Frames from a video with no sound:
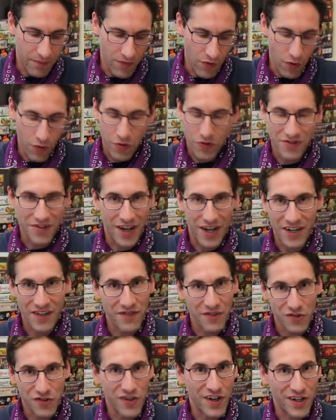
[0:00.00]
Or not
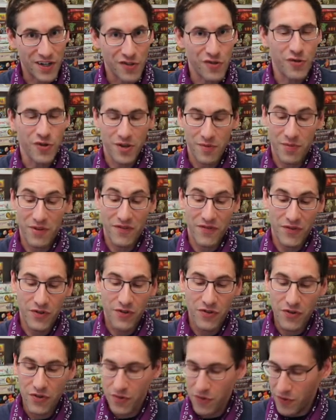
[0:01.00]
even try to do it. But if you
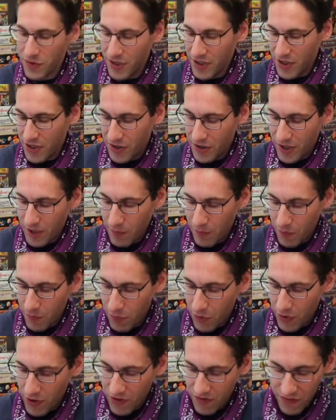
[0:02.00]
do, you get more
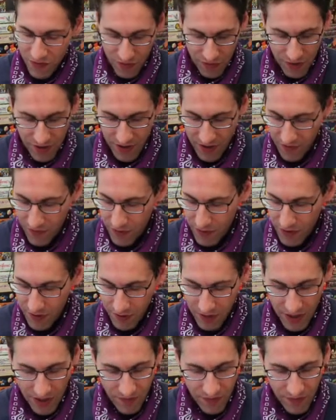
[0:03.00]
points for doing it if you can